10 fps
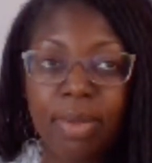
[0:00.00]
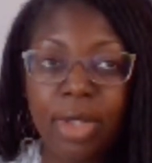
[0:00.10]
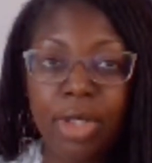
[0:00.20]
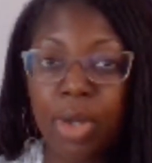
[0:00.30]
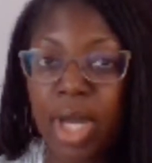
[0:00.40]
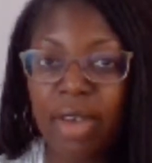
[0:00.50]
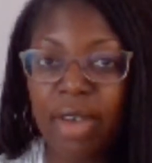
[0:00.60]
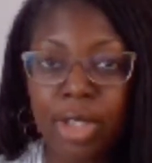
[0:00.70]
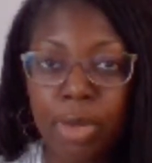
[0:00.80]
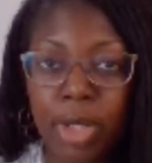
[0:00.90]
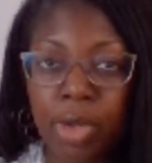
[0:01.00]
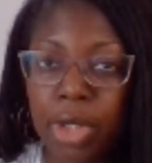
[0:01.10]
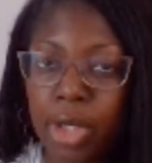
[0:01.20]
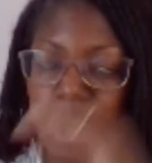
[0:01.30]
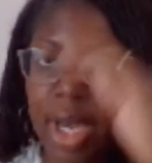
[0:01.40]
you don't have Adobe, or
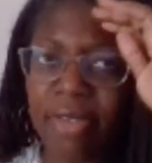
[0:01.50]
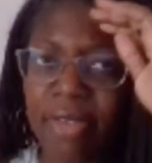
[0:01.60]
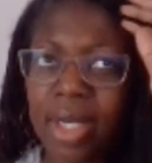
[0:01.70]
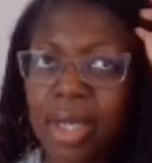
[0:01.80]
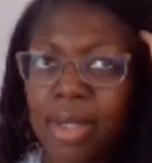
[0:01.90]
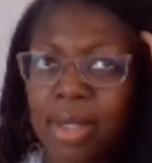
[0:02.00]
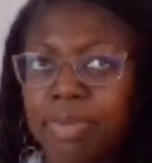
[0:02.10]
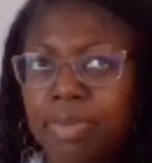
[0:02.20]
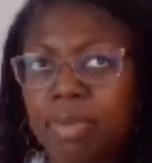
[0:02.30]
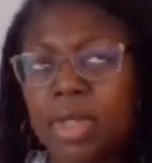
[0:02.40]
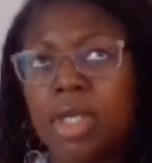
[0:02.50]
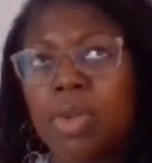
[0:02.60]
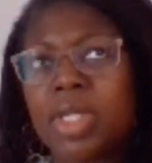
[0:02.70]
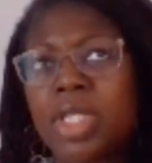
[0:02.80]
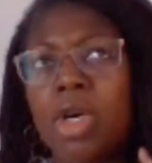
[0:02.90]
you don't have the,
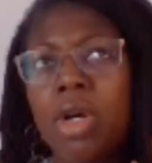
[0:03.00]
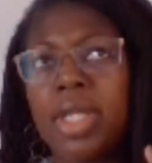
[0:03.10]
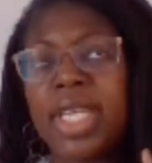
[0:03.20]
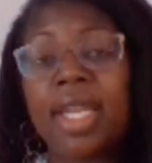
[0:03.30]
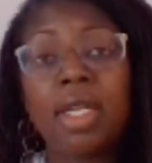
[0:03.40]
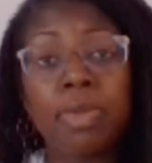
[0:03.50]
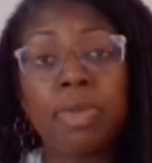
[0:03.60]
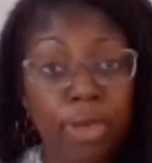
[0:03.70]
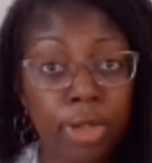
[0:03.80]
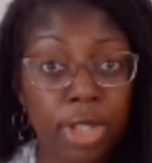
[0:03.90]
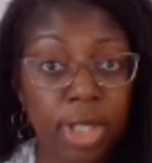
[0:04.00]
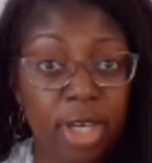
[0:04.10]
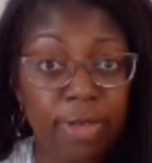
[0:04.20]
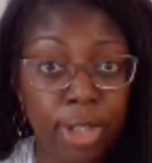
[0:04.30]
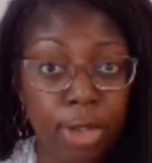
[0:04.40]
what's it called, the editable version
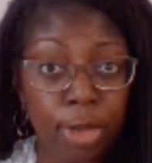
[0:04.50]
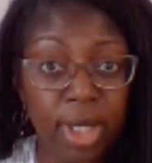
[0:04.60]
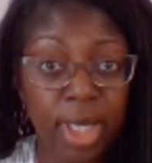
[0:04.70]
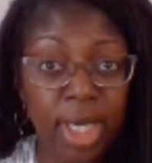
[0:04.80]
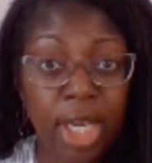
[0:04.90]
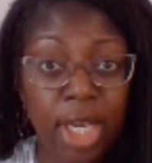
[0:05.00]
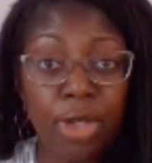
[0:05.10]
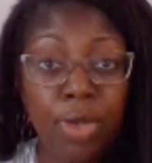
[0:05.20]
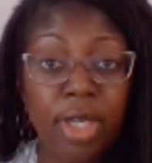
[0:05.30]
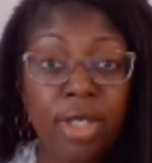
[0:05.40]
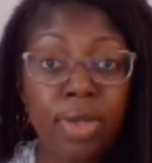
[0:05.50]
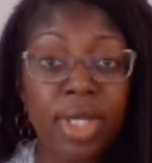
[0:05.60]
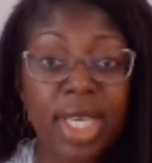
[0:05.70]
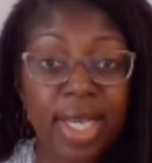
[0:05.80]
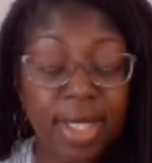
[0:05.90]
of Adobe, you can
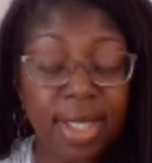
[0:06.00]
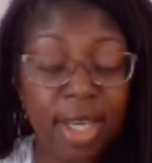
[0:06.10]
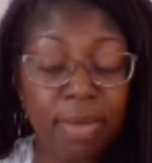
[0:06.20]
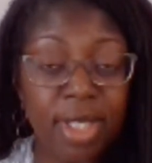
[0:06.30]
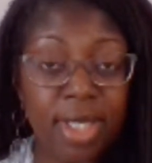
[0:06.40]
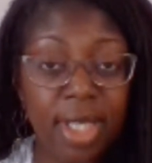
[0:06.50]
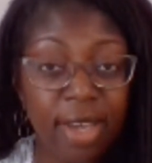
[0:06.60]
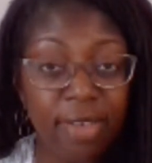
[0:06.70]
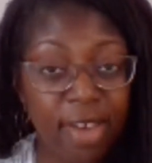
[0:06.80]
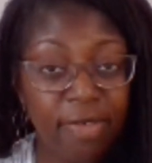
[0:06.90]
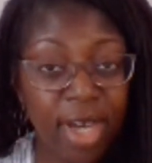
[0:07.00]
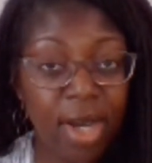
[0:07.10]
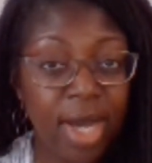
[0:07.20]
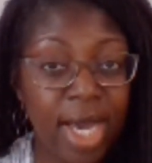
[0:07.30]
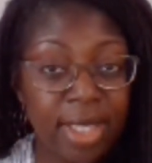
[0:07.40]
use Inkscape to save that
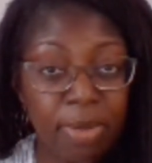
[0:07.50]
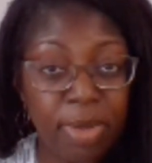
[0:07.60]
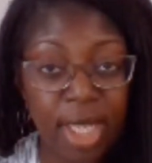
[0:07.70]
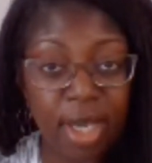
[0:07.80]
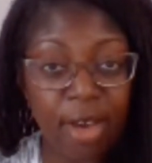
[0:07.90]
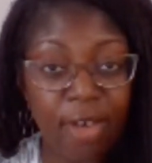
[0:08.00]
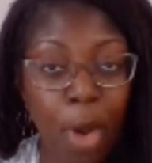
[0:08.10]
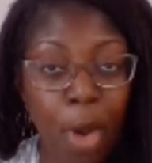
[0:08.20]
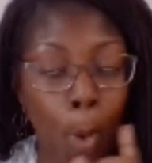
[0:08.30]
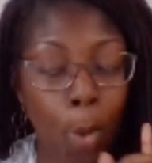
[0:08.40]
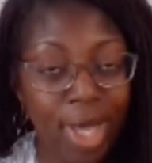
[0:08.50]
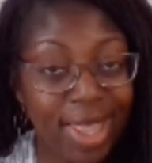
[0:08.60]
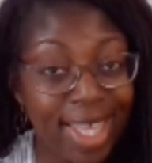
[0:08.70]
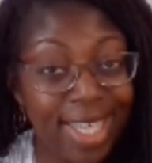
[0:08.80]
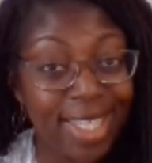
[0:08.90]
file as a PDF with
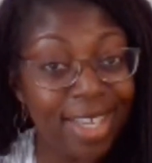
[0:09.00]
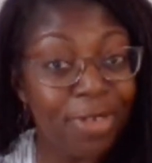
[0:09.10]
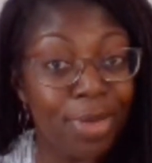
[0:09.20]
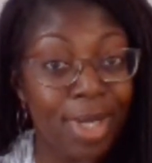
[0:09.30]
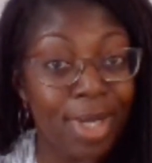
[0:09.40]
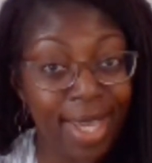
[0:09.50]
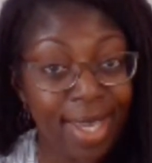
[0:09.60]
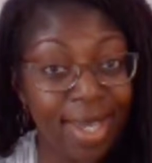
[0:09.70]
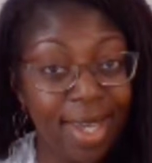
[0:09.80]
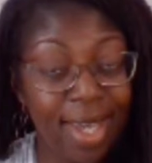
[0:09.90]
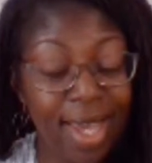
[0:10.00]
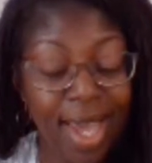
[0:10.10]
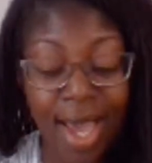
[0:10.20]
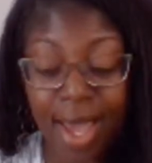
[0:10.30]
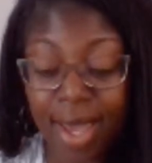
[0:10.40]
links if you like.
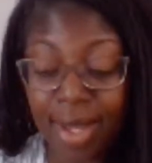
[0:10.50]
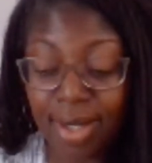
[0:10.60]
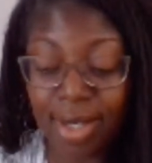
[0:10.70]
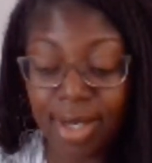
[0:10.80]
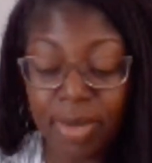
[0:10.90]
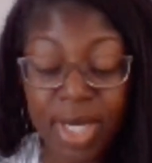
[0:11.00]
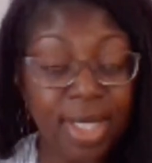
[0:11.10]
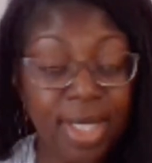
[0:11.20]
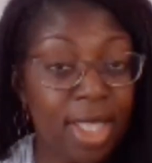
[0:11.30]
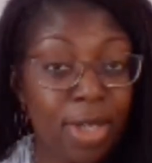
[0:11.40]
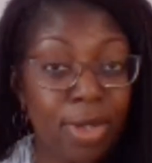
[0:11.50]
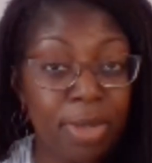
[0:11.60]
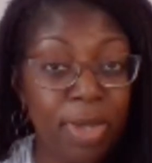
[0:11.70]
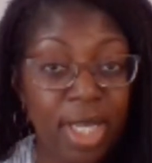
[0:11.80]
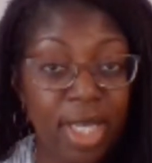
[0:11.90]
And yeah, send those
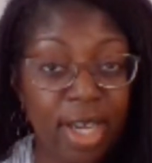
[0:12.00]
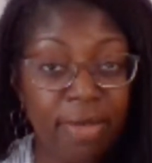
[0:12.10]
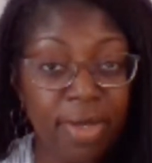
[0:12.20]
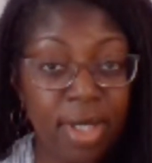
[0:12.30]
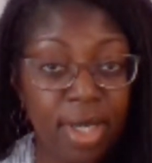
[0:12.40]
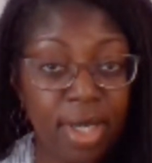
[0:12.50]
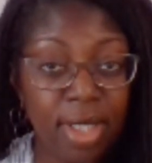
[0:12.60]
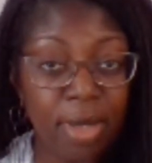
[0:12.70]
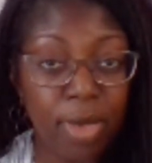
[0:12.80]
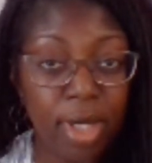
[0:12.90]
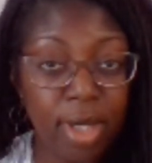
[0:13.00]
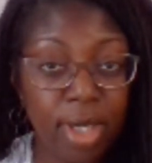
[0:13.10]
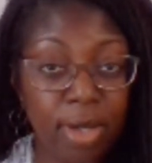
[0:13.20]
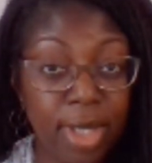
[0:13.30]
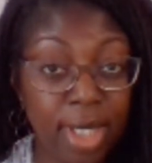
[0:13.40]
PDFs to someone
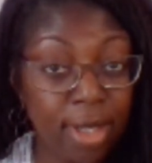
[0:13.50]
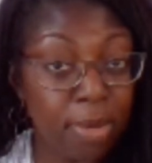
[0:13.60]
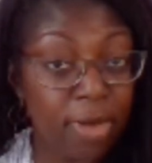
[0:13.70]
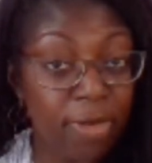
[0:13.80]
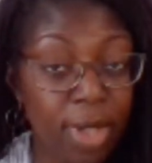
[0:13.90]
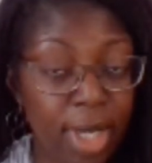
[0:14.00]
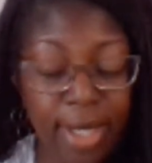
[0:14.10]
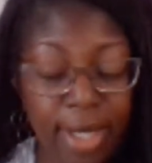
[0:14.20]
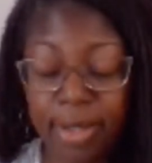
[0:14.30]
or sell them if you like.